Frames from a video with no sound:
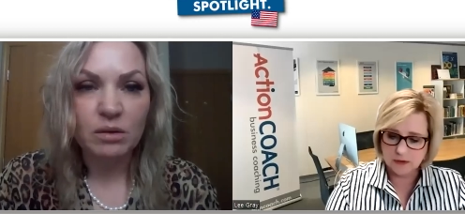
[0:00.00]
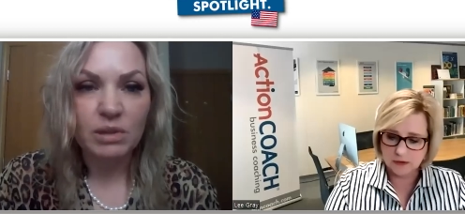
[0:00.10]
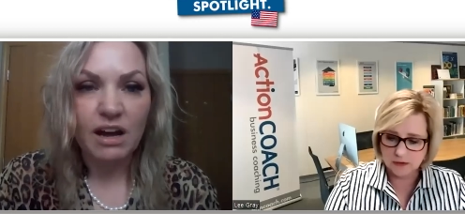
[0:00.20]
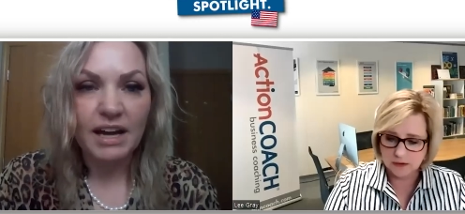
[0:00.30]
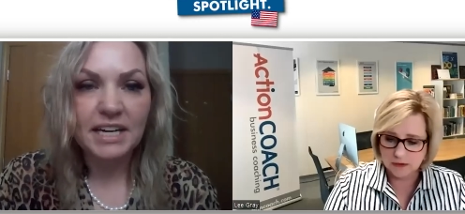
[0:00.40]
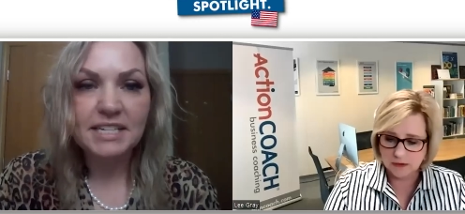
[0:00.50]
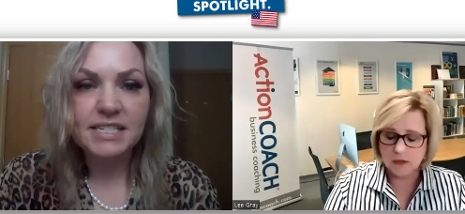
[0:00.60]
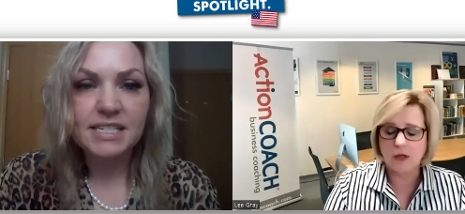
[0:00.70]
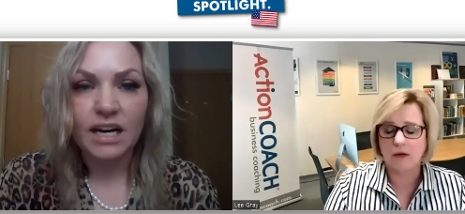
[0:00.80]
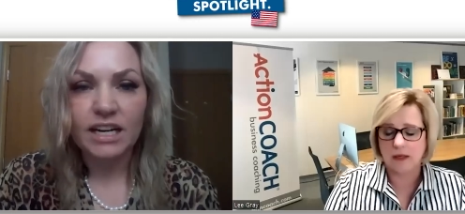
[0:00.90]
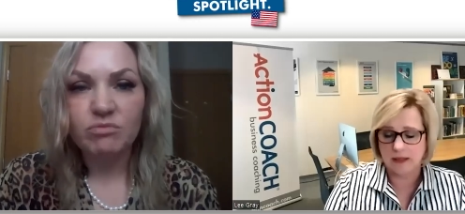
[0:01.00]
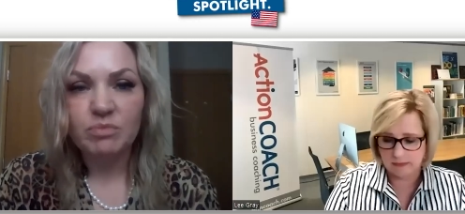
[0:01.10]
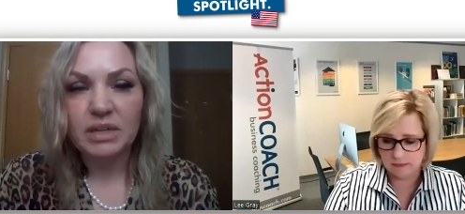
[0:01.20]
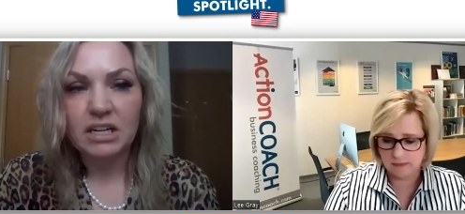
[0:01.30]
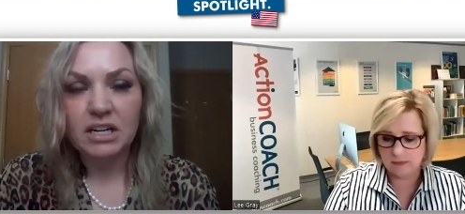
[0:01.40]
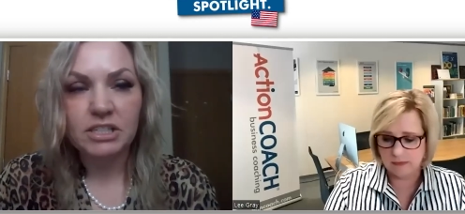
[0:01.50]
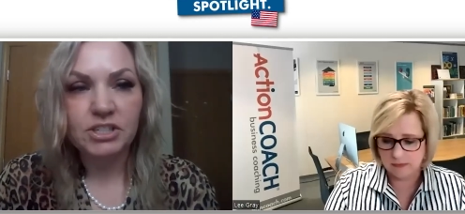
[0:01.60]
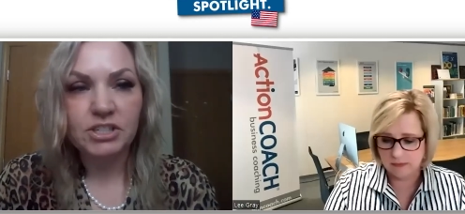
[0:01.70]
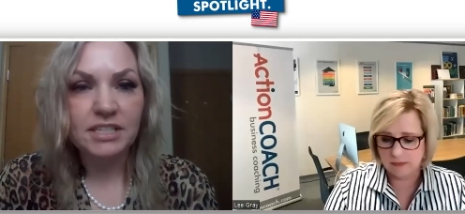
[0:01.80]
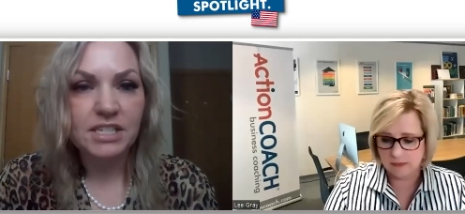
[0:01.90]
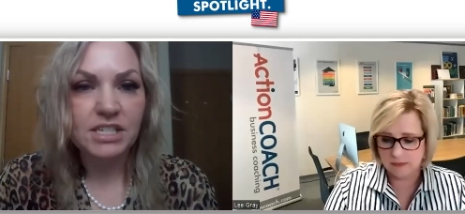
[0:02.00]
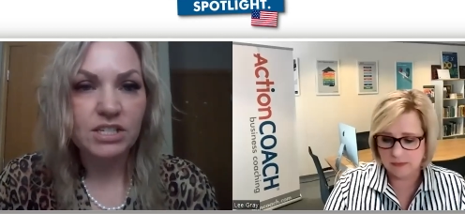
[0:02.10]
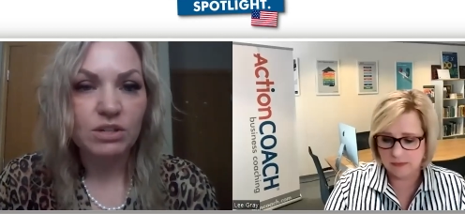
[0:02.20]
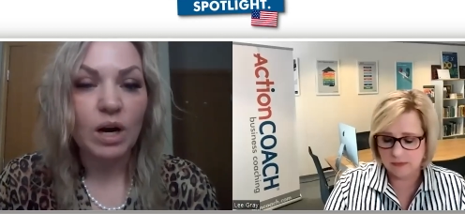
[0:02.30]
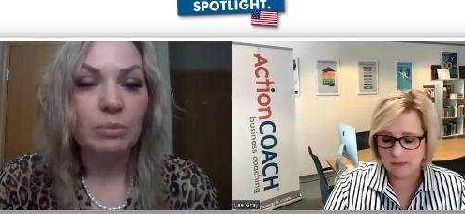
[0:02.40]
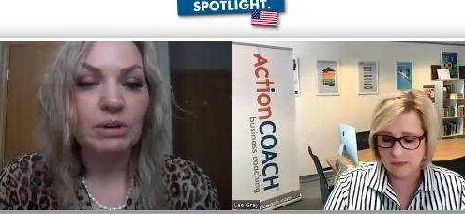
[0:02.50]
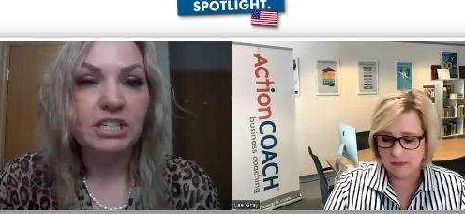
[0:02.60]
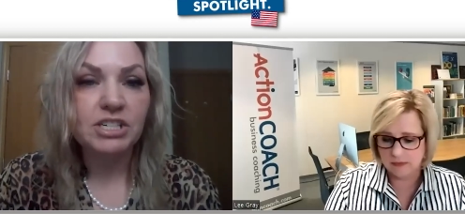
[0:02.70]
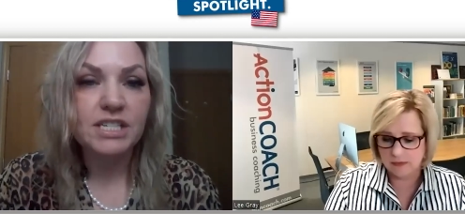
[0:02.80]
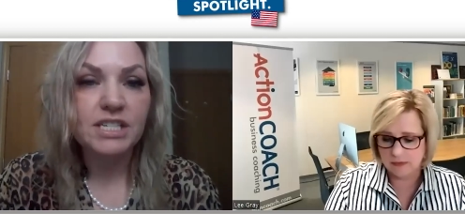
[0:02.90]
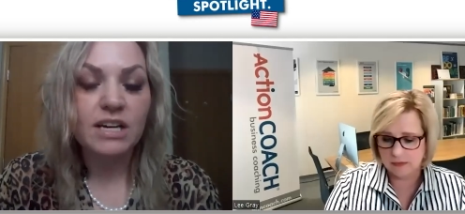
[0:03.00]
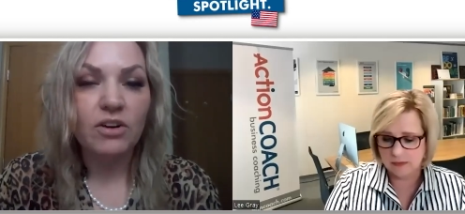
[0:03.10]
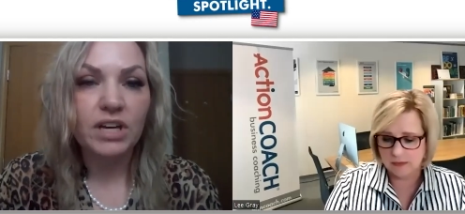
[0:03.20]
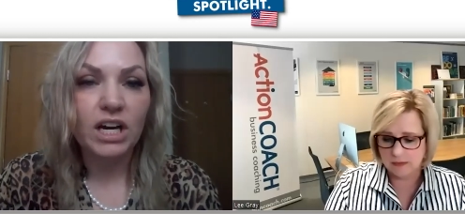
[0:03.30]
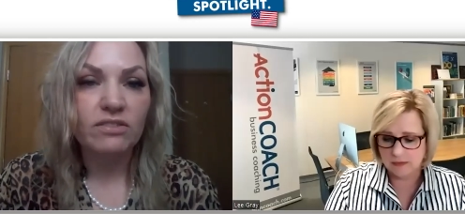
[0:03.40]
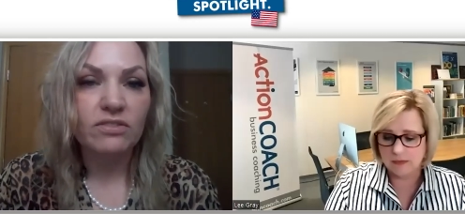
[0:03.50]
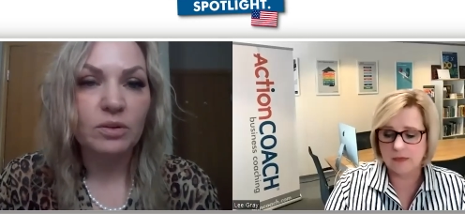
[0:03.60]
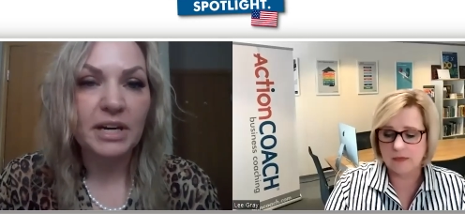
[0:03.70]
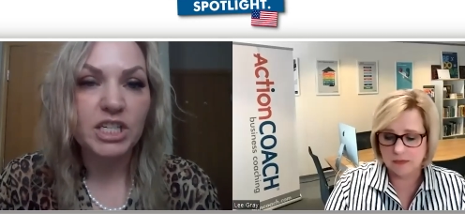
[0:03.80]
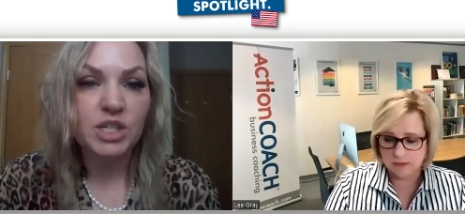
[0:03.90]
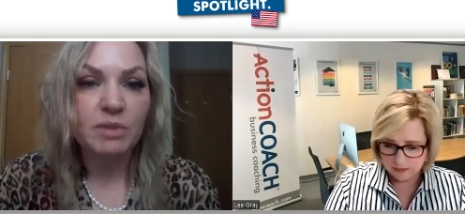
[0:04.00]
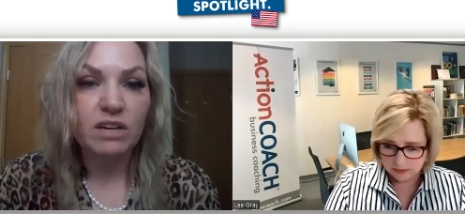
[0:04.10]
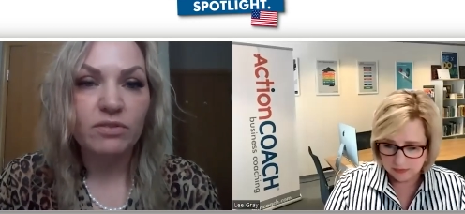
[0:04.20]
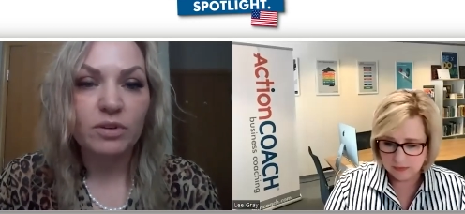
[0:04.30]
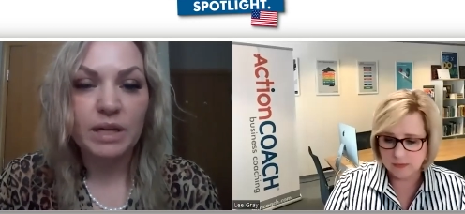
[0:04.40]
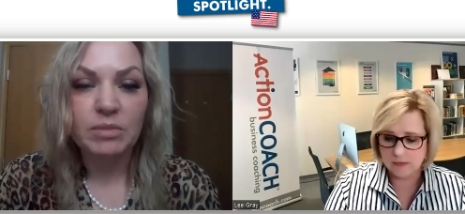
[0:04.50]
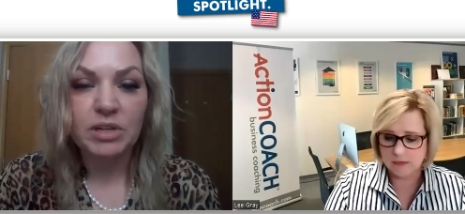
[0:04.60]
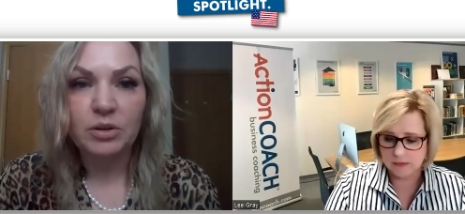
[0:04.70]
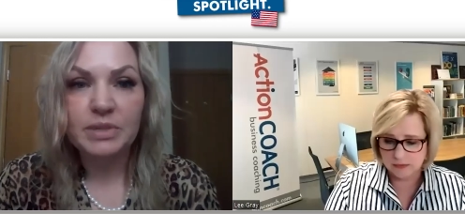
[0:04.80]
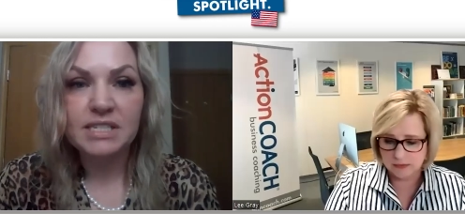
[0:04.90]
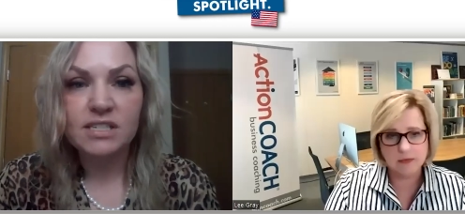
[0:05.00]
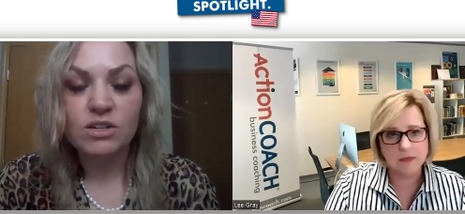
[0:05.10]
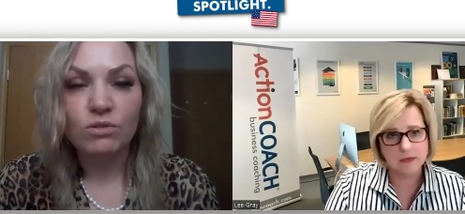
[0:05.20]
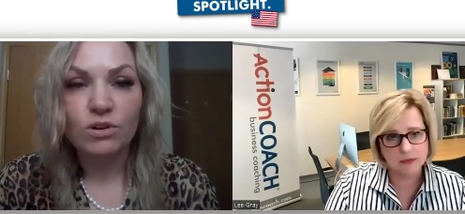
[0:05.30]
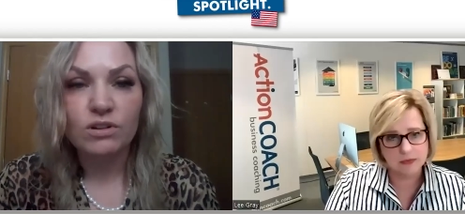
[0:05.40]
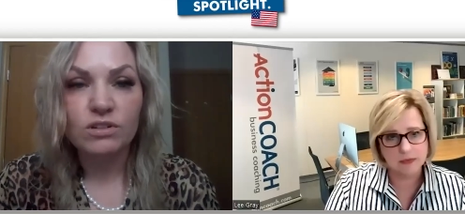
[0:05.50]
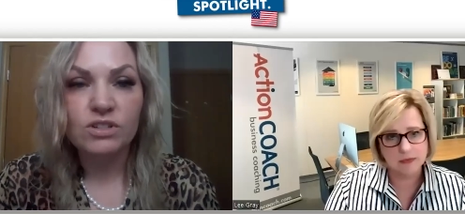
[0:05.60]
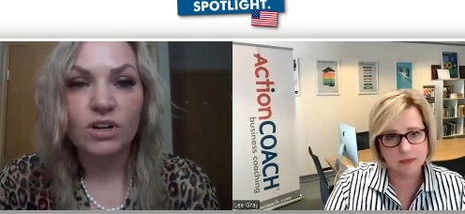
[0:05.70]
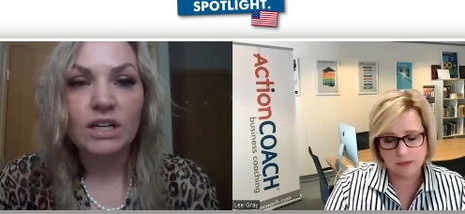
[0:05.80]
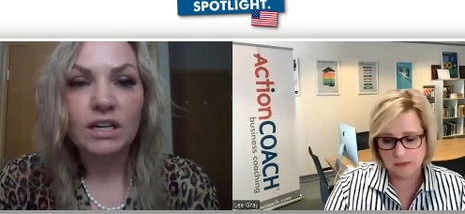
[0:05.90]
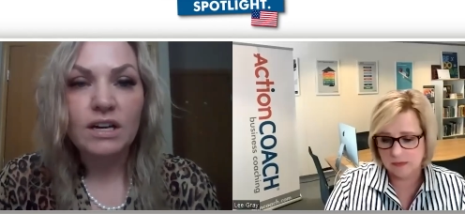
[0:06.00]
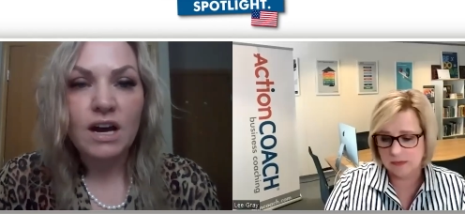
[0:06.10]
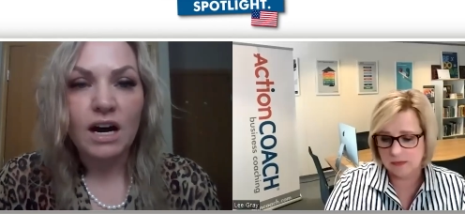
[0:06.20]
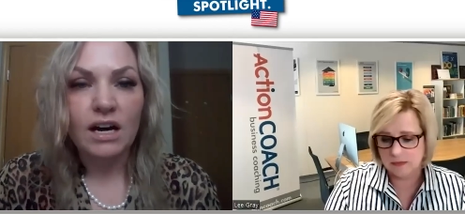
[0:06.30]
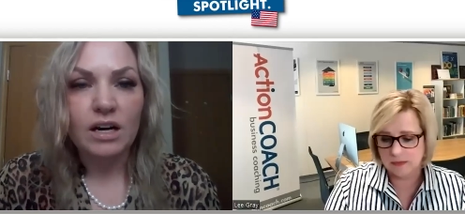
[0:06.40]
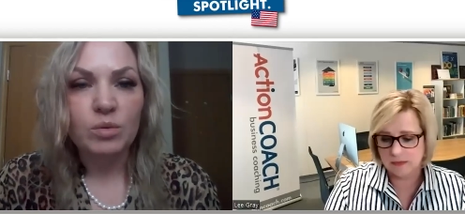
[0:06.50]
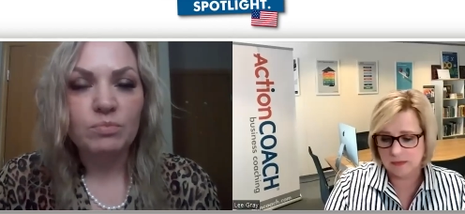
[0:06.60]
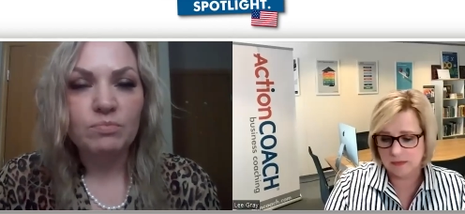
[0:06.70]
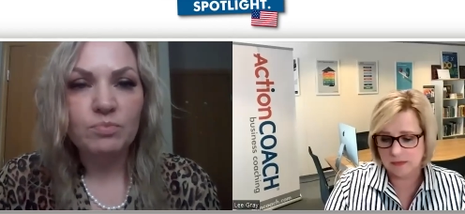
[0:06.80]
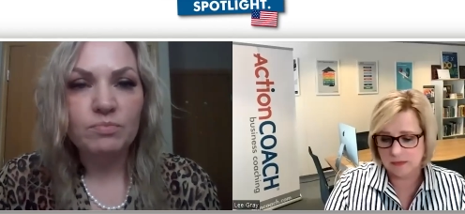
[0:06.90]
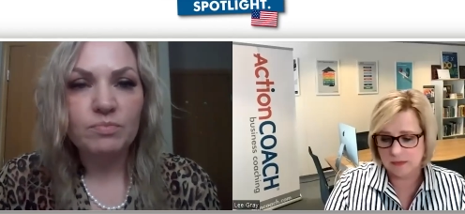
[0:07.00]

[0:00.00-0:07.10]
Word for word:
Speaker 1: compliance. I've been contracted to do operations healthcare for management for maybe new business owners or um,